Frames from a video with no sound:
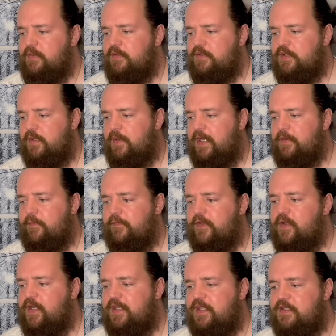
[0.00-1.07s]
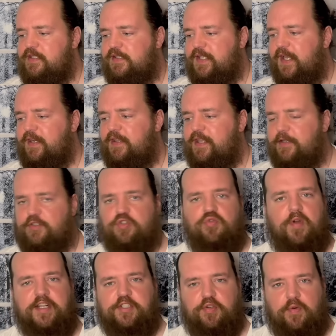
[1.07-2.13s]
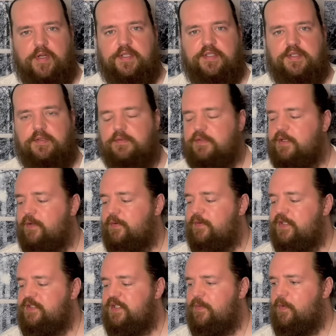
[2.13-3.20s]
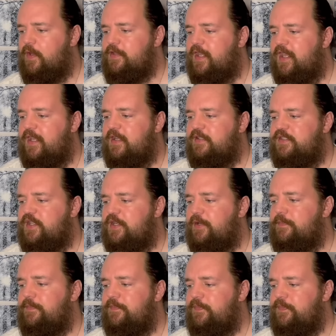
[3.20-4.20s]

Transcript: So I don't feel like this is anything treacherous. So let's see why the king is here.